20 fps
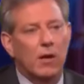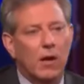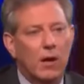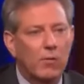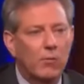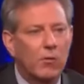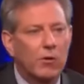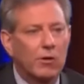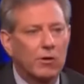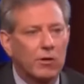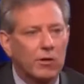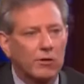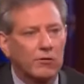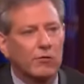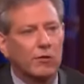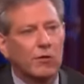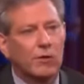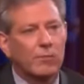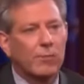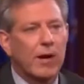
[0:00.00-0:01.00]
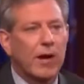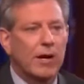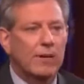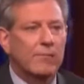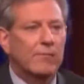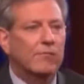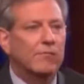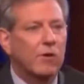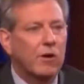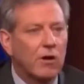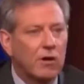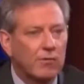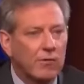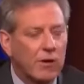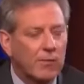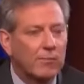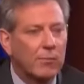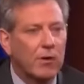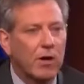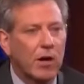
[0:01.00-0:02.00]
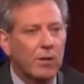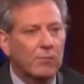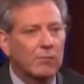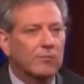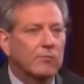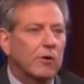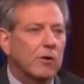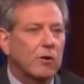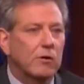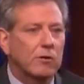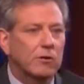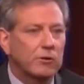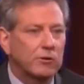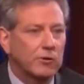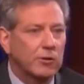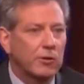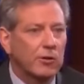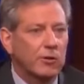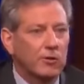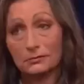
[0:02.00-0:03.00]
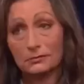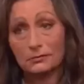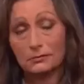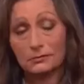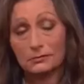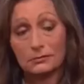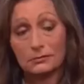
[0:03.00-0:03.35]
I want to get to the bottom of all of our problems all these years.